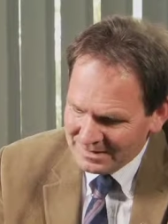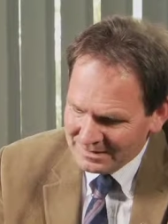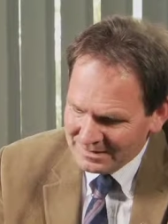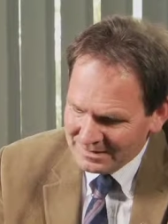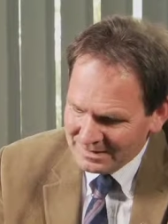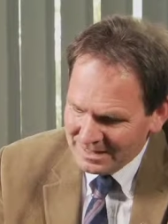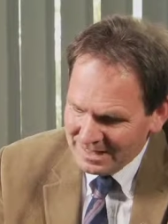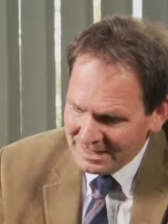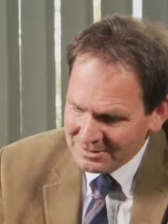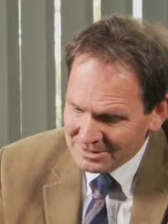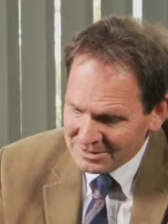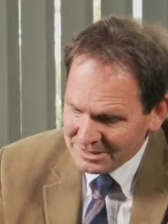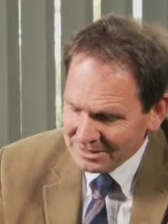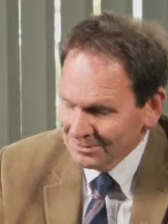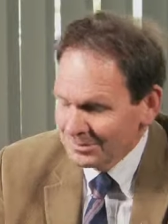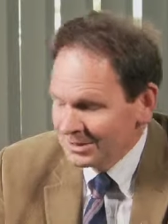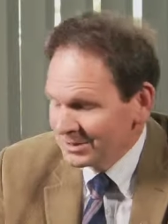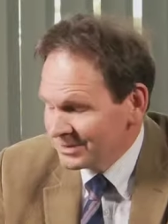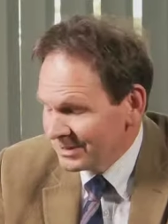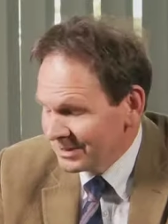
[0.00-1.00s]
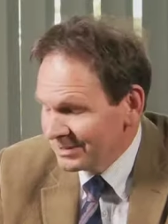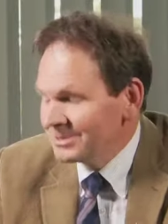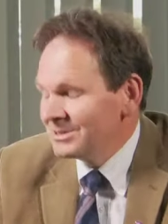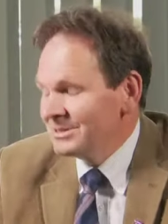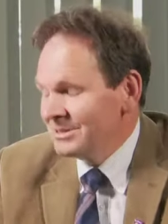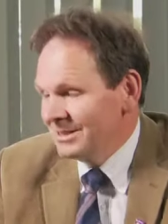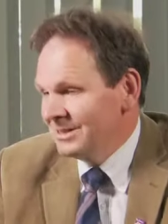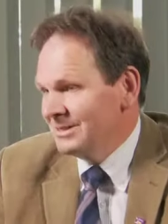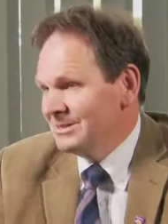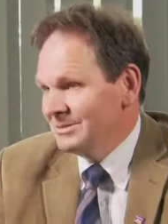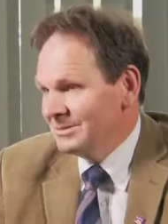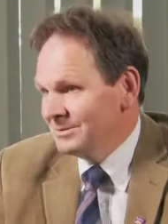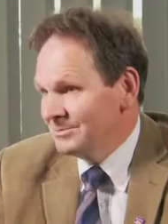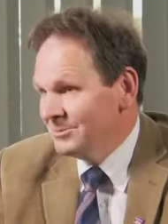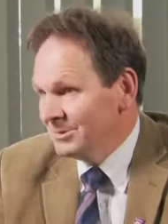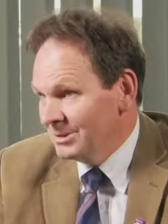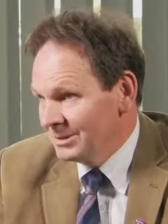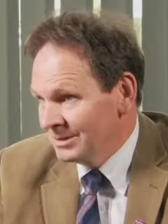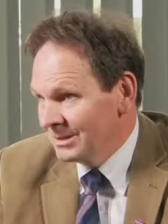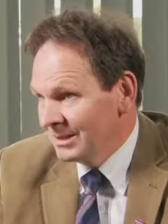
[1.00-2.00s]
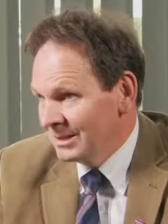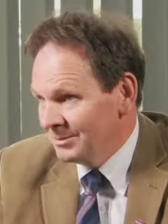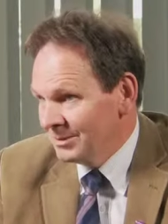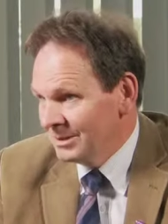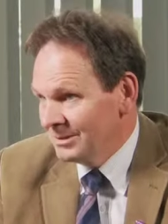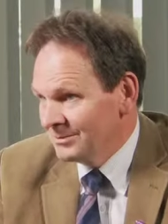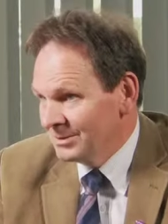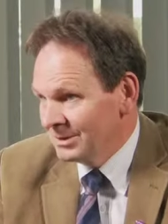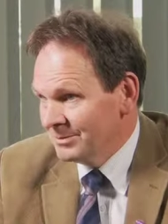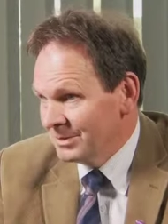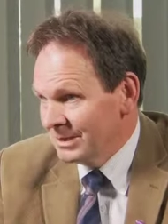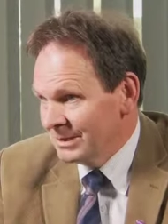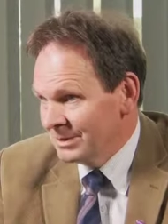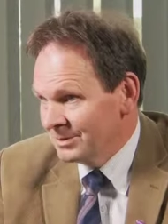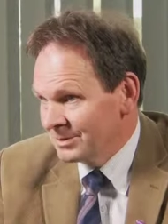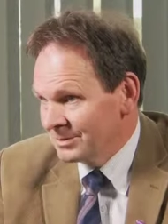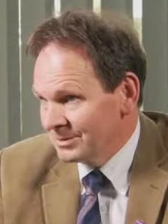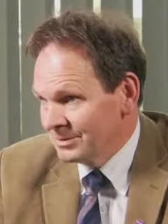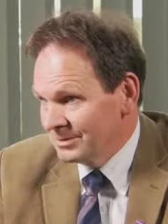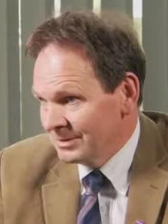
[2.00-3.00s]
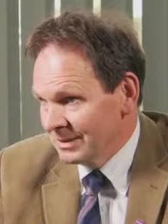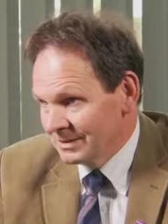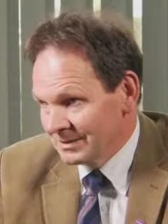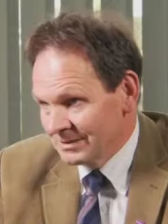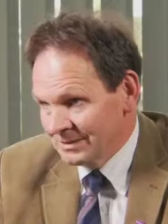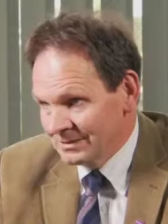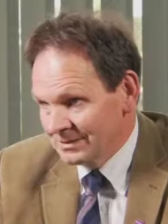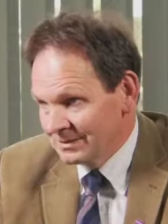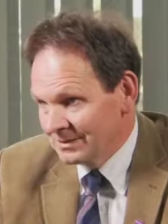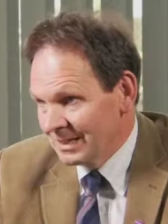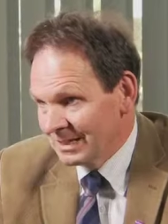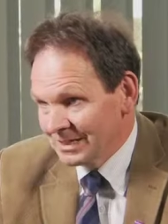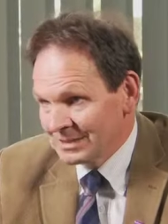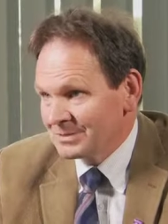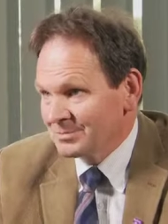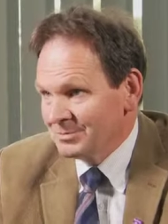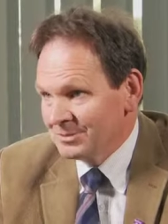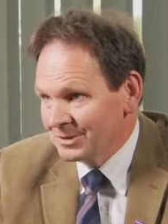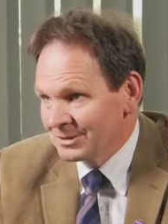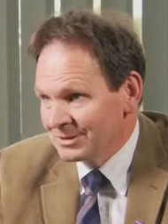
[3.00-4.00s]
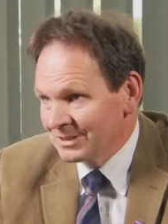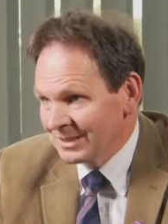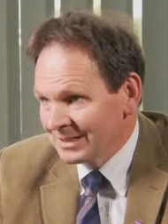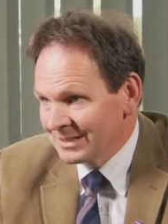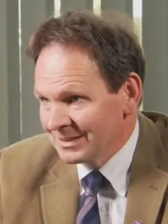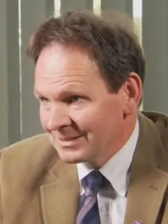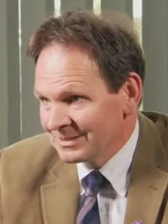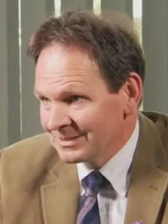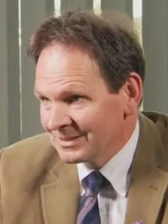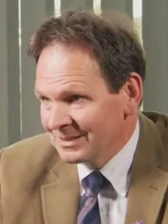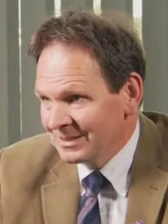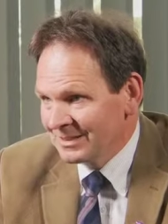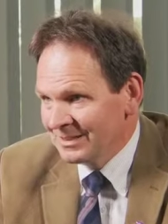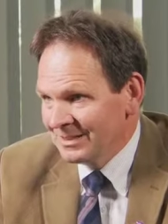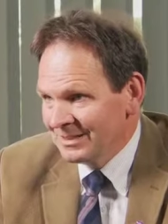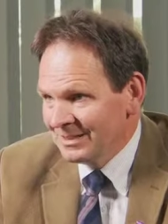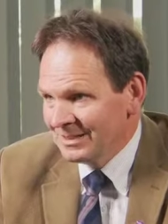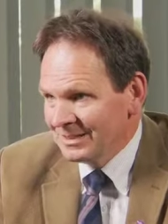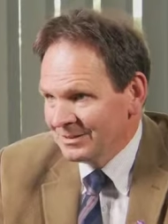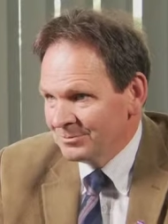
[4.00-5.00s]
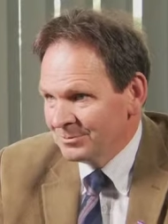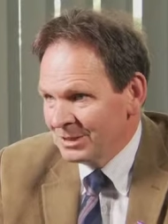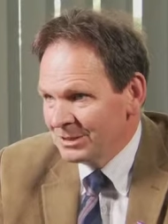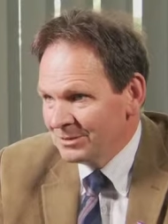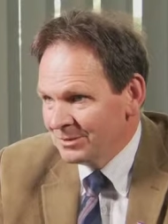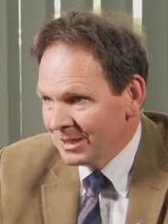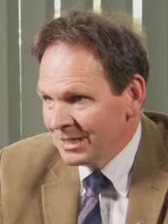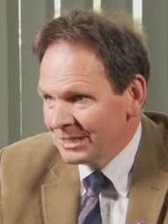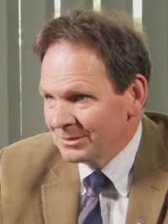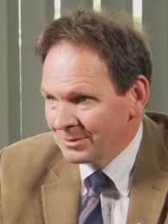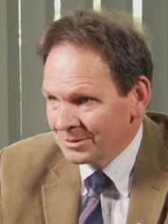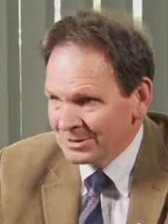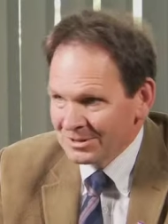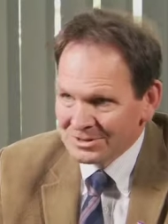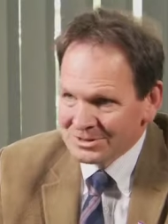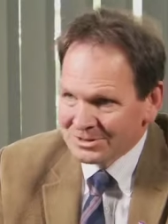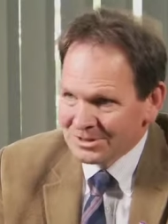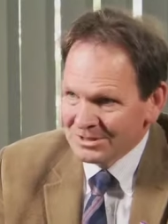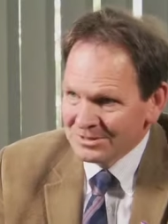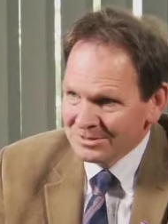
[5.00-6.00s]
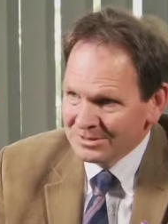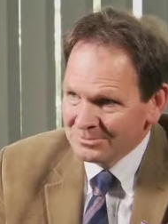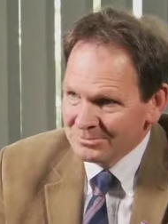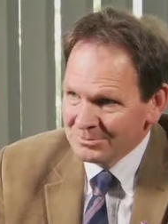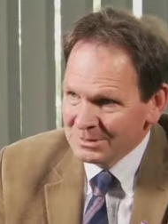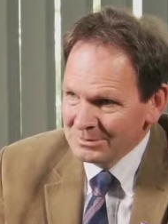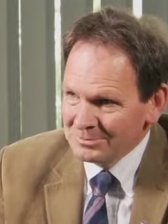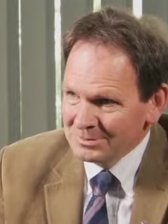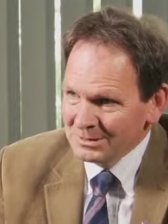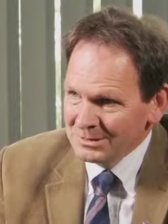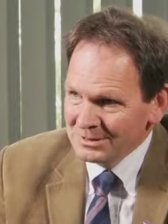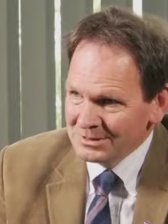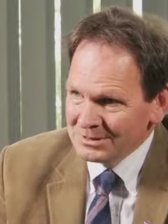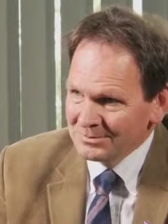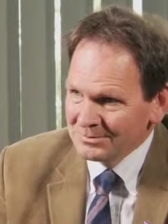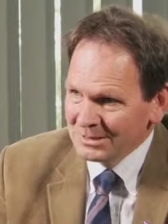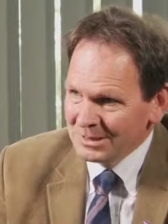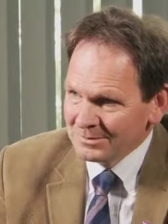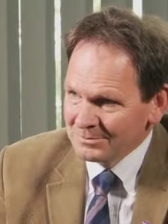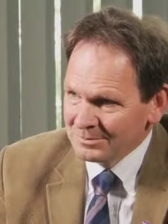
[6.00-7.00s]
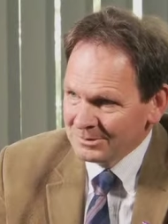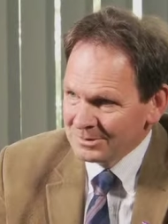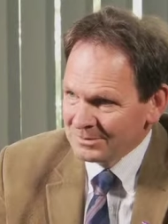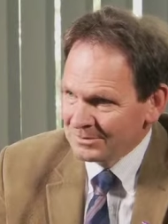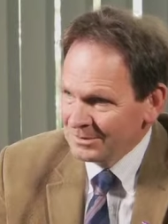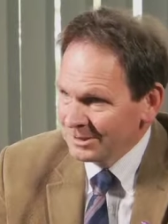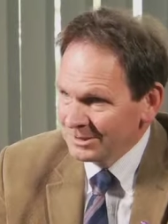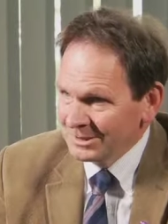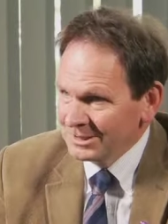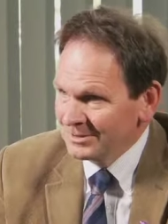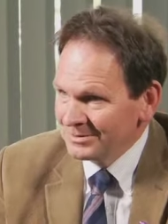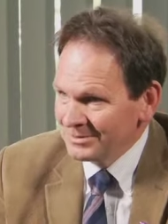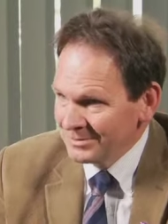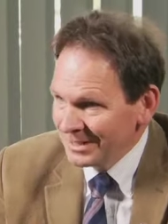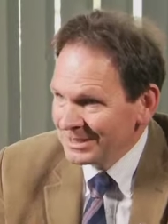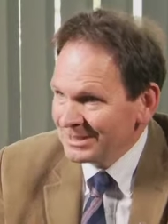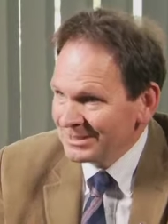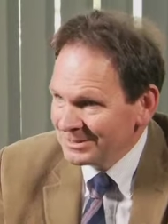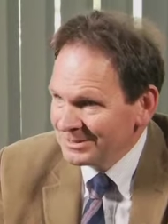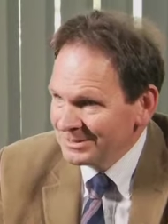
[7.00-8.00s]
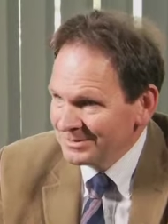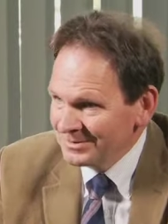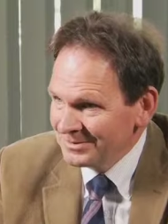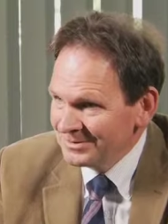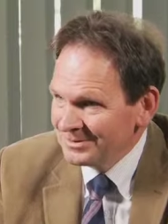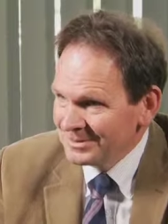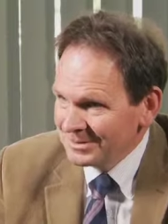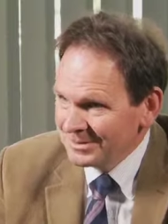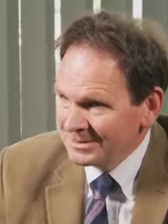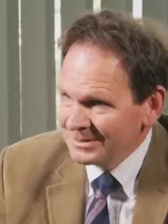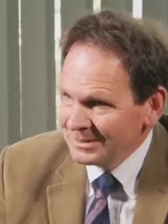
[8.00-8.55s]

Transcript: outcome associated with airway inflammation, that is asthma attacks, we were able to show that mepolizumab was very effective.